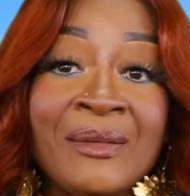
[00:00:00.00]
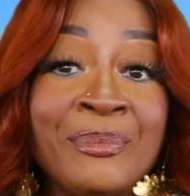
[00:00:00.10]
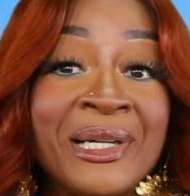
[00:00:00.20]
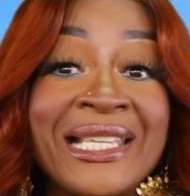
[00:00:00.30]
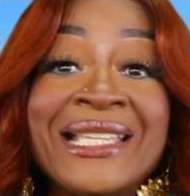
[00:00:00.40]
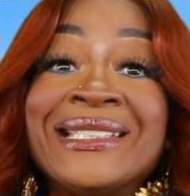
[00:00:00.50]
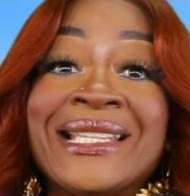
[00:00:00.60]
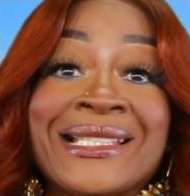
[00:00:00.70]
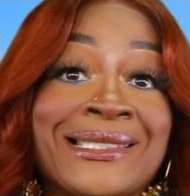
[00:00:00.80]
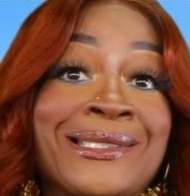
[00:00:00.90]
But it
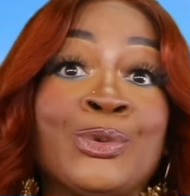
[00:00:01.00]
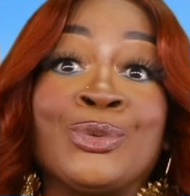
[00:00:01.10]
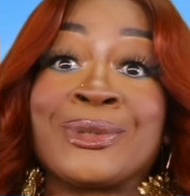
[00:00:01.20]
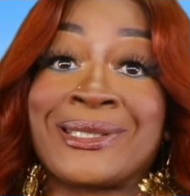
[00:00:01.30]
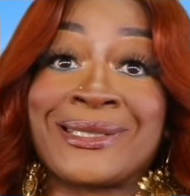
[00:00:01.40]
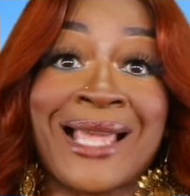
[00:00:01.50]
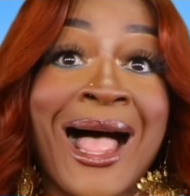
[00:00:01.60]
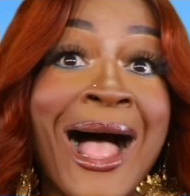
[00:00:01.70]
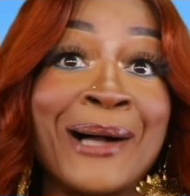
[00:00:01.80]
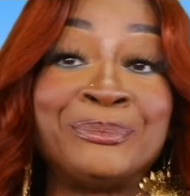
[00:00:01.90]
needs to
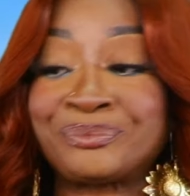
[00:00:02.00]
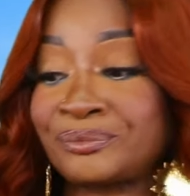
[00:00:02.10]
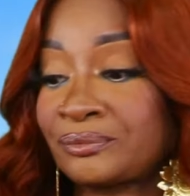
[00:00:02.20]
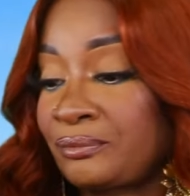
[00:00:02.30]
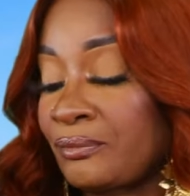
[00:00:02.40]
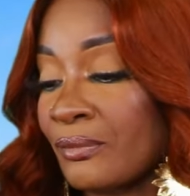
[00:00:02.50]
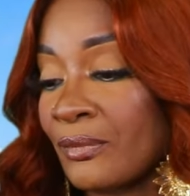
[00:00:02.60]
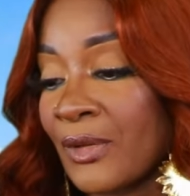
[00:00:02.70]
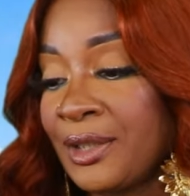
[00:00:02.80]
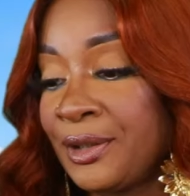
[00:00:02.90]
stop.
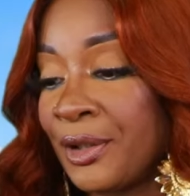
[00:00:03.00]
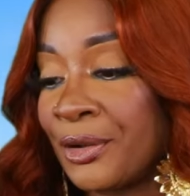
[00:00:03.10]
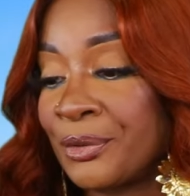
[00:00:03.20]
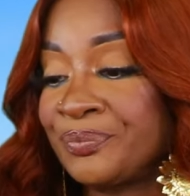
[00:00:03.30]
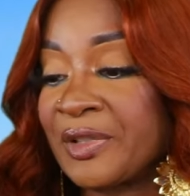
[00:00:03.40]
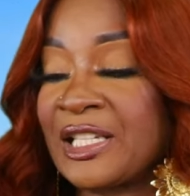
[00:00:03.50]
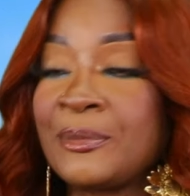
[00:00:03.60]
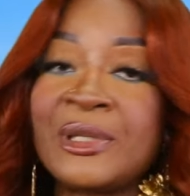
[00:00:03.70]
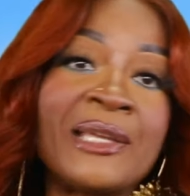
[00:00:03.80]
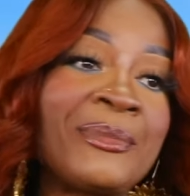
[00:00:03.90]
You know, the
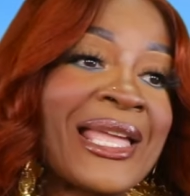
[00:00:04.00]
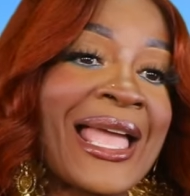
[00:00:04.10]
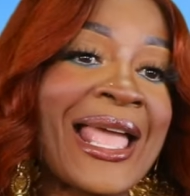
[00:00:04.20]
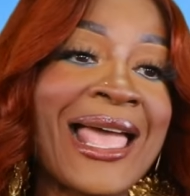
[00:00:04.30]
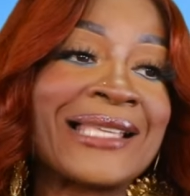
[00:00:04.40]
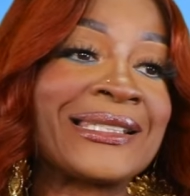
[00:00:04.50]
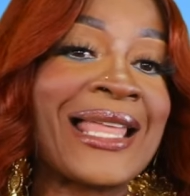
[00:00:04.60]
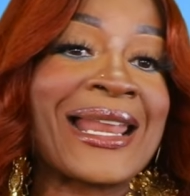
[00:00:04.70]
WNBA has a